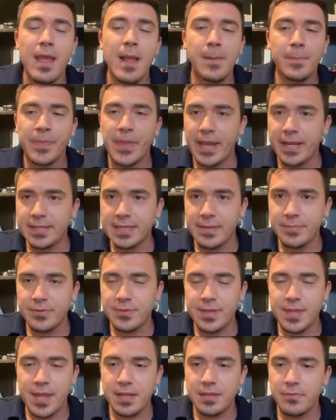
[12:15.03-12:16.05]
anytime you
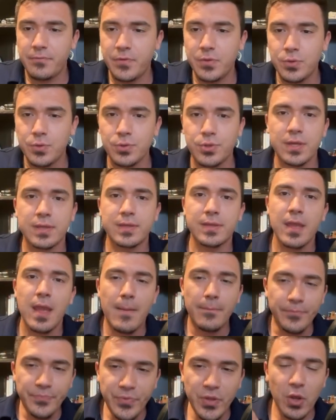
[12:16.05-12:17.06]
see that in the future, just
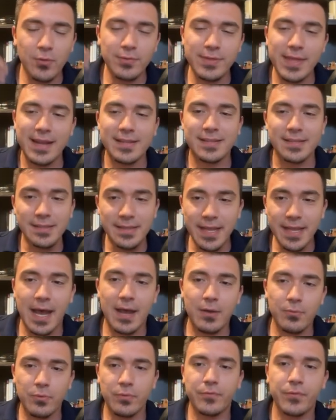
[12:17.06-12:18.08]
know that it's
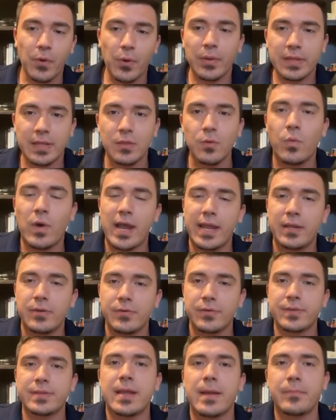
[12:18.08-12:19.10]
not referring to the
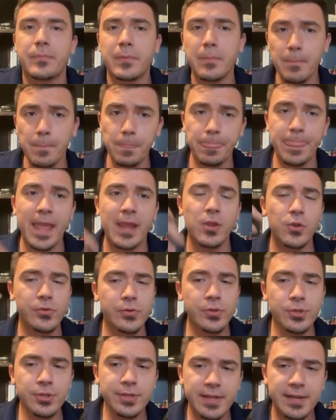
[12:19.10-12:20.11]
y-intercept. Now, you're
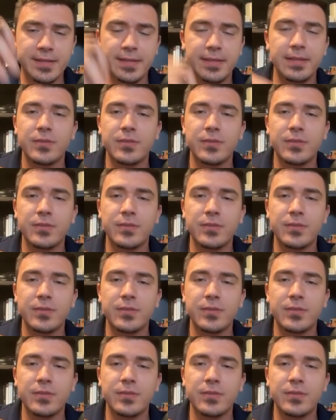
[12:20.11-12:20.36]
usually going to see this